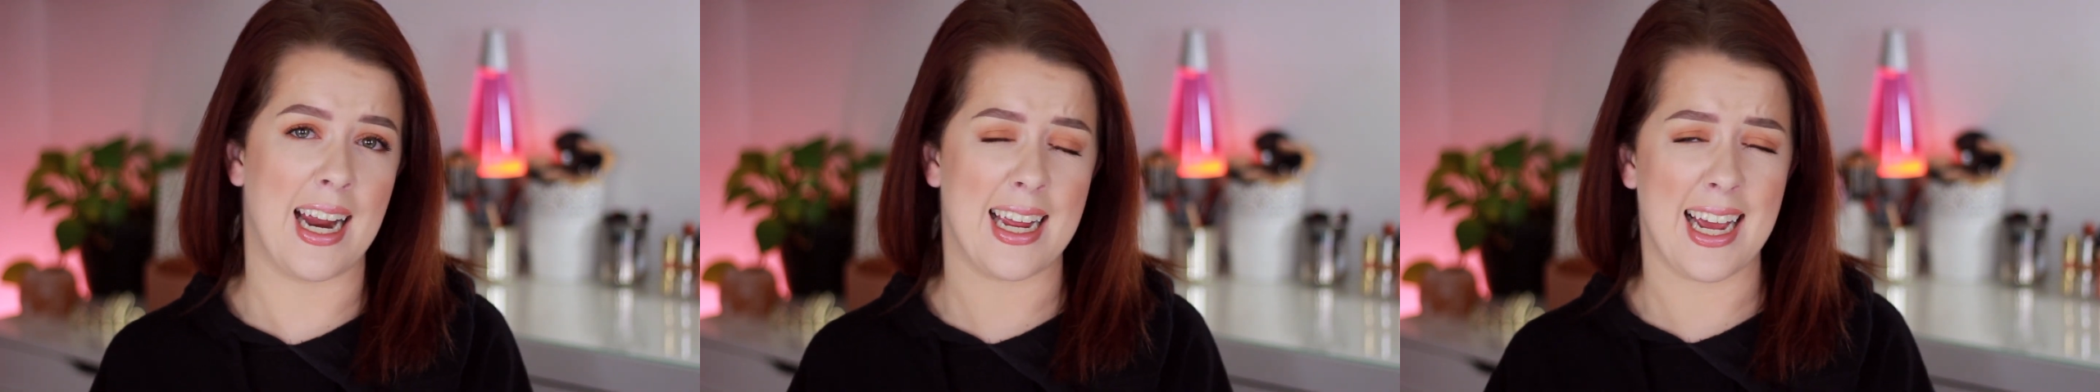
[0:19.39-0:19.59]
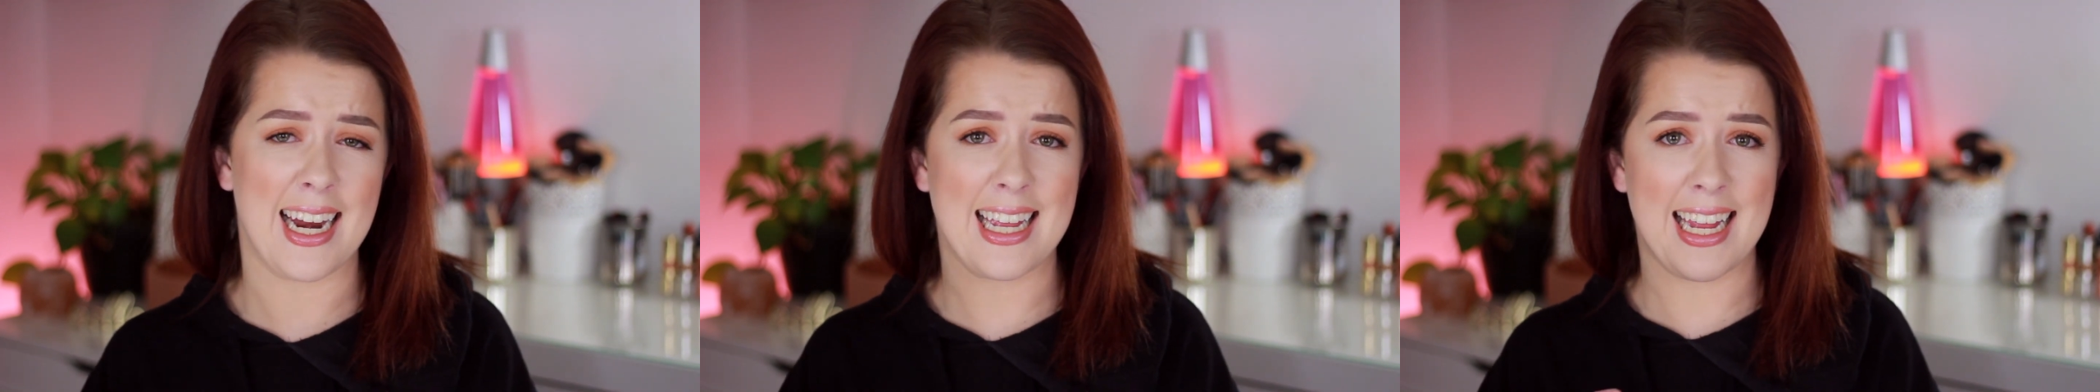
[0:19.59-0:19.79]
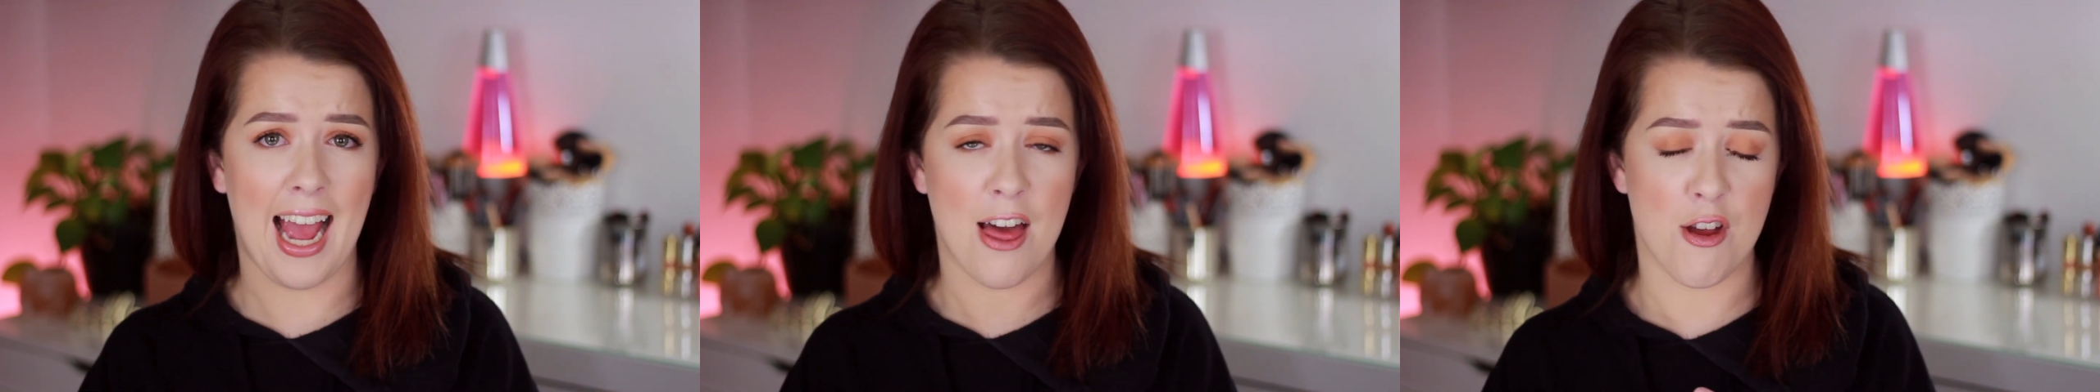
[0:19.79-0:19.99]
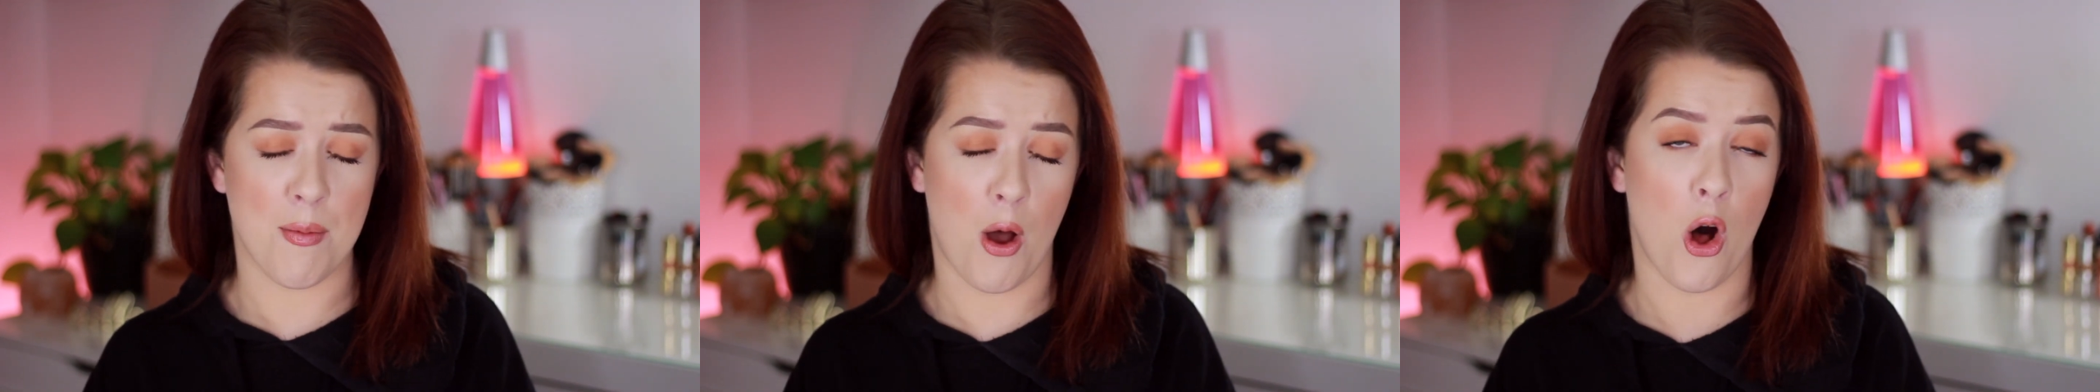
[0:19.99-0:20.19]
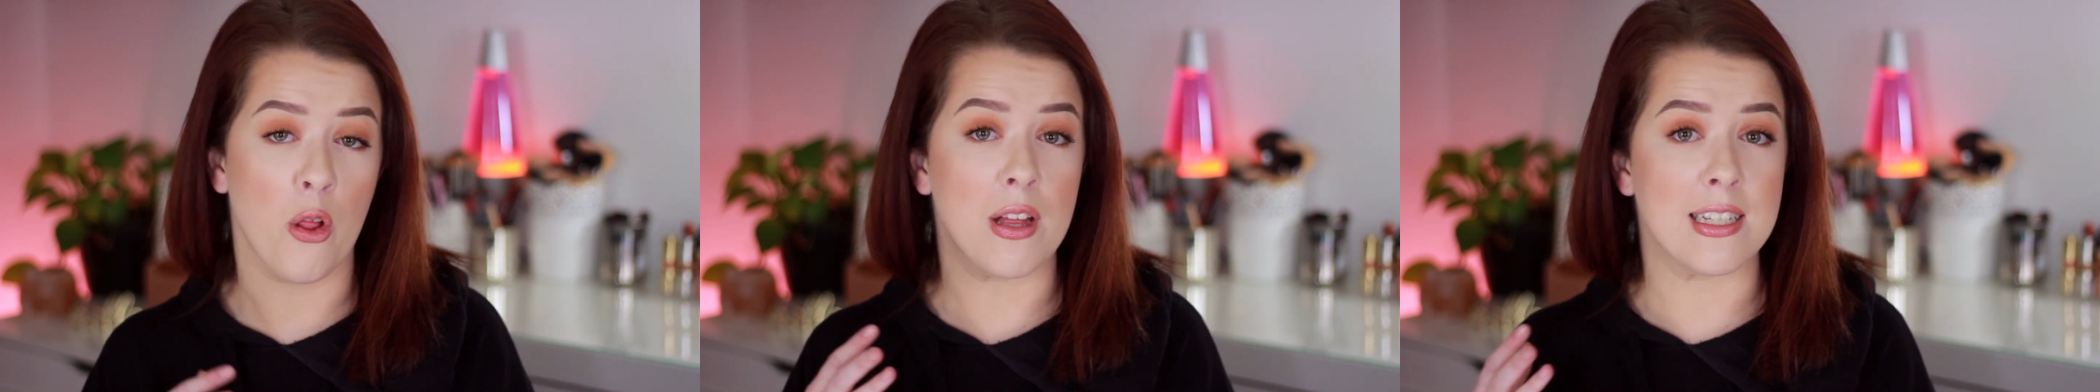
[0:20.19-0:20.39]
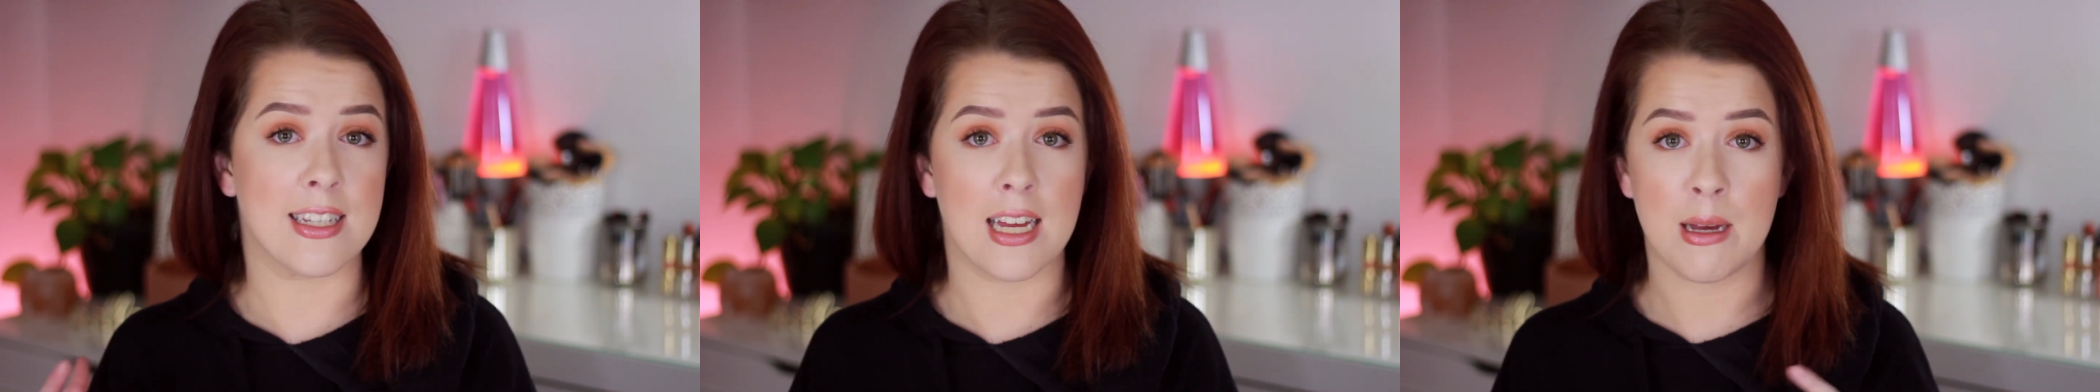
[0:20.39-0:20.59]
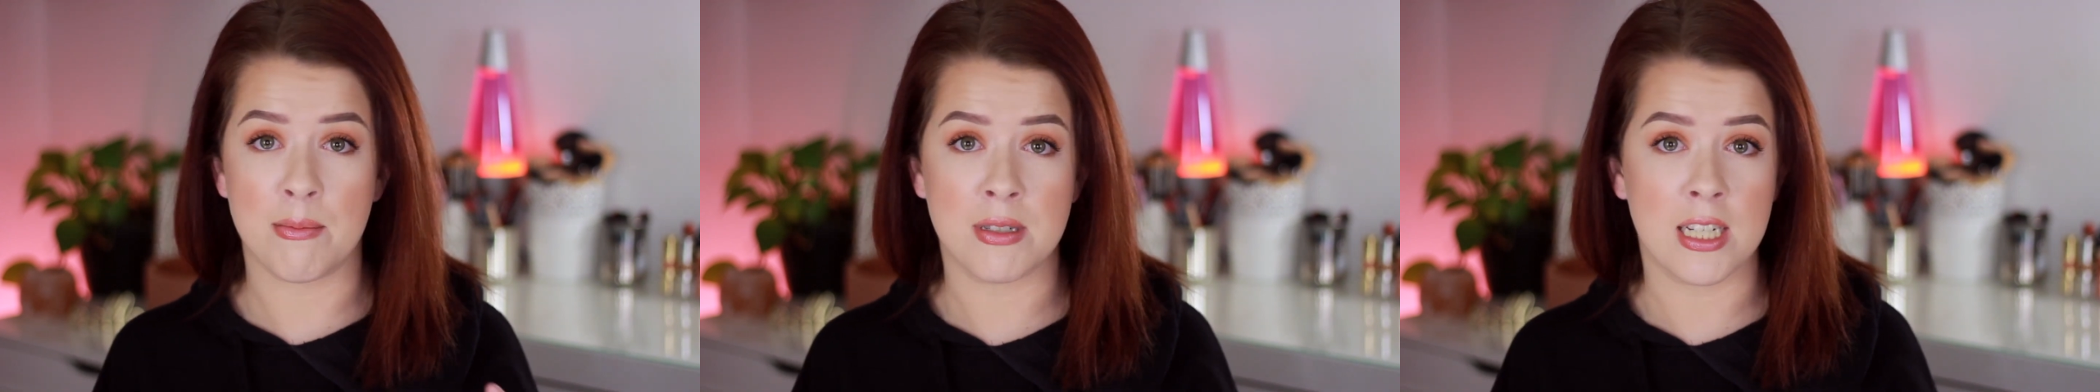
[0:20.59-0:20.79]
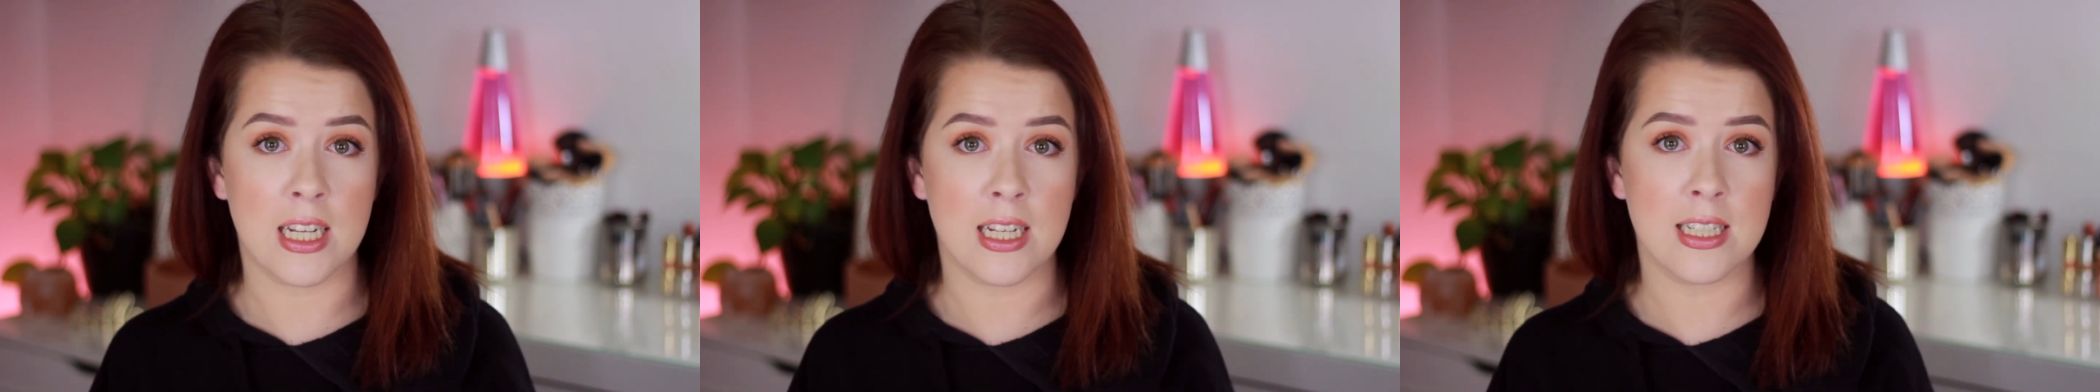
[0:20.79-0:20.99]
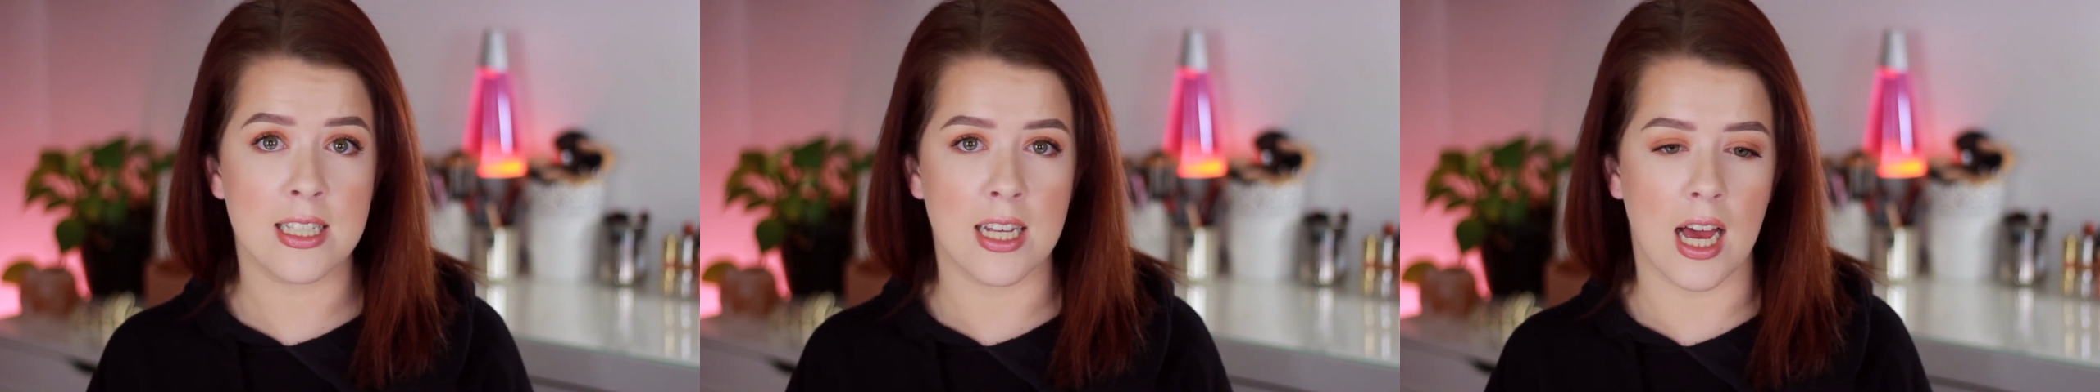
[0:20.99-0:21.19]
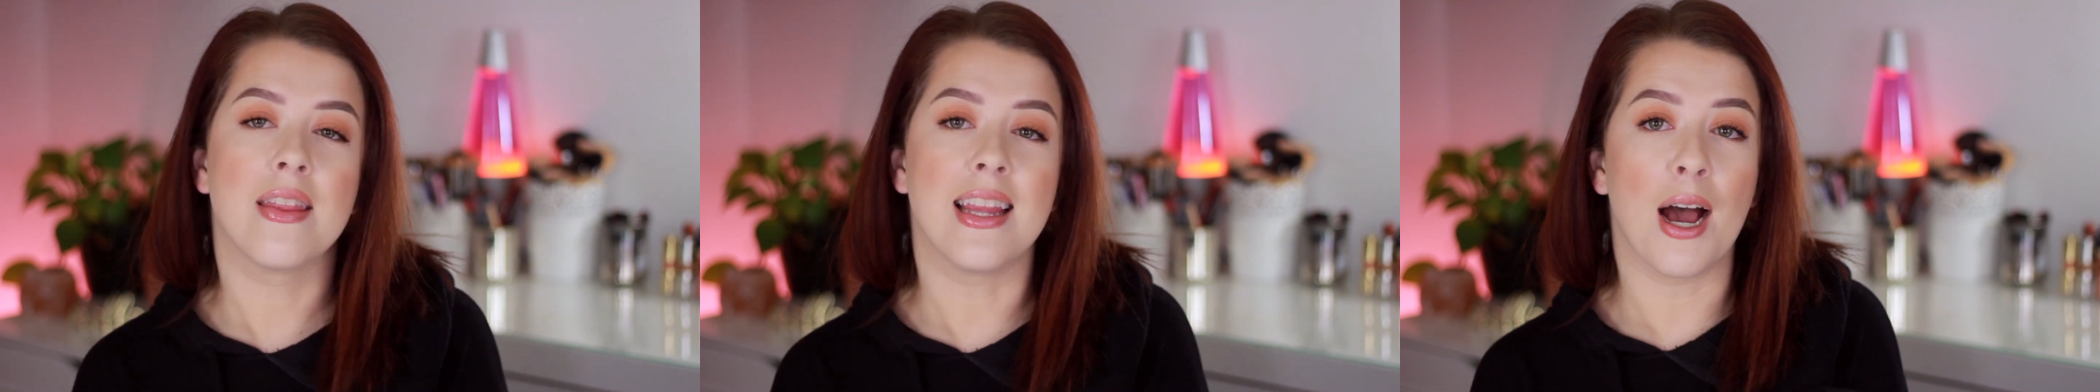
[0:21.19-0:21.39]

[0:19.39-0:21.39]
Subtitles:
and I kind of gather up all these empties.